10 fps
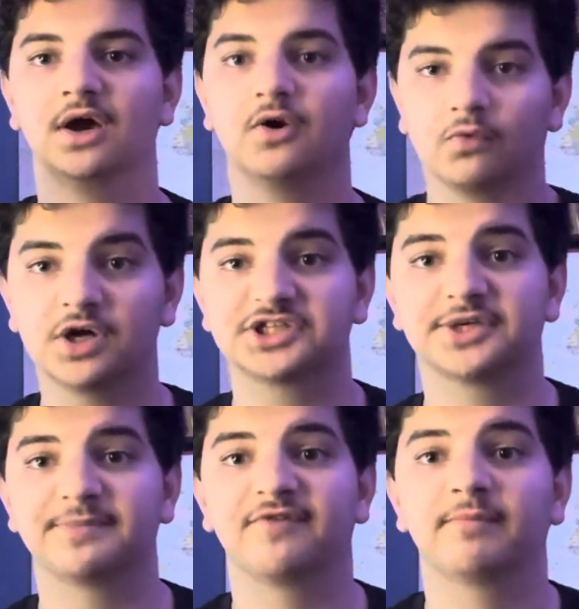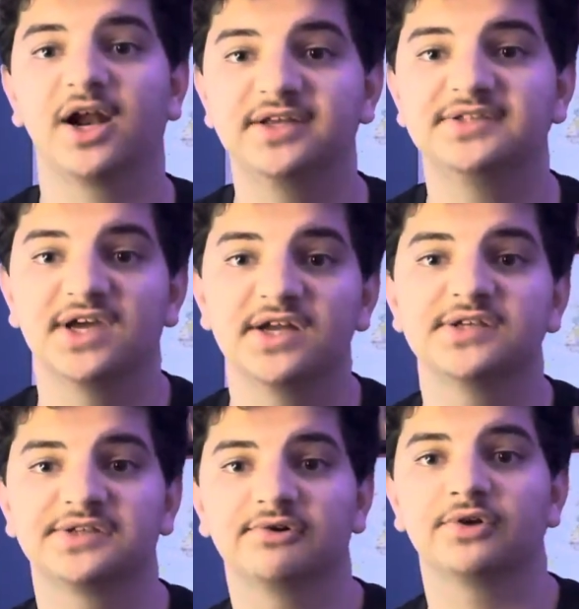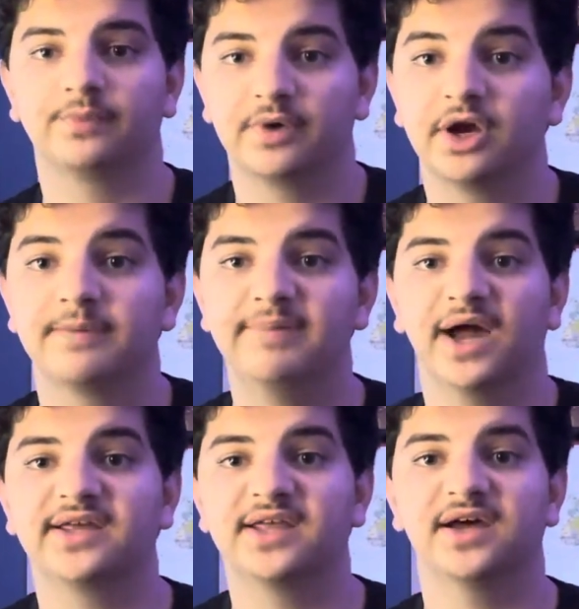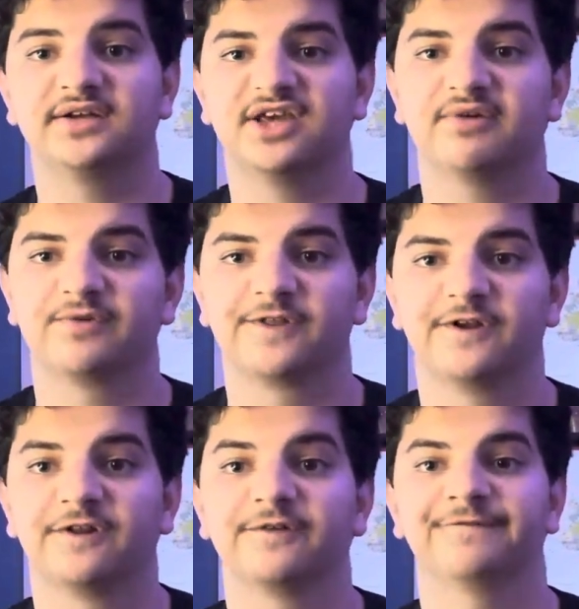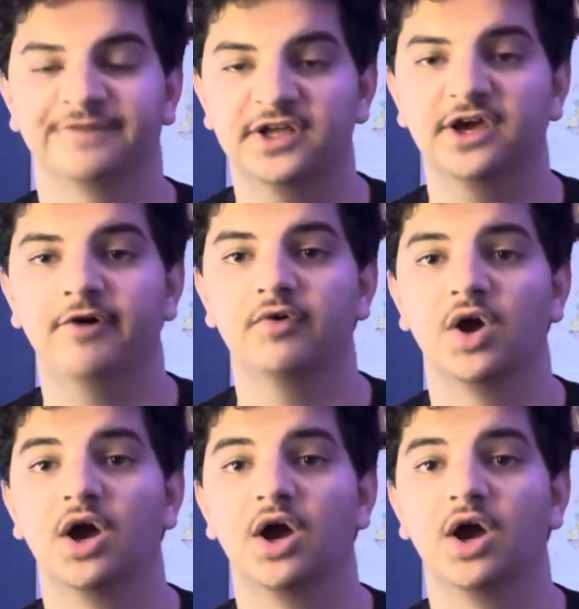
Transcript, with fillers: What's up everybody, Danny's here and we are back at it again with another video.